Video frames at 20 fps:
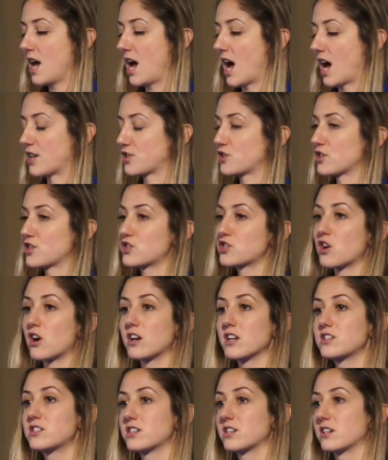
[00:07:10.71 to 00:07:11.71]
Uh, so they
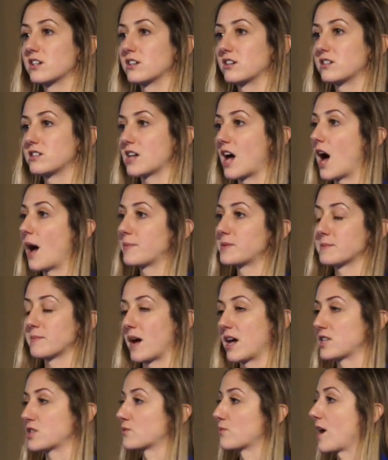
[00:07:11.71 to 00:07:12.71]
started to, to
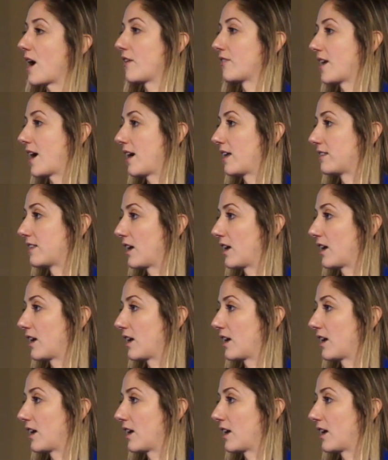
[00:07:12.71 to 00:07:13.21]
optimize around that,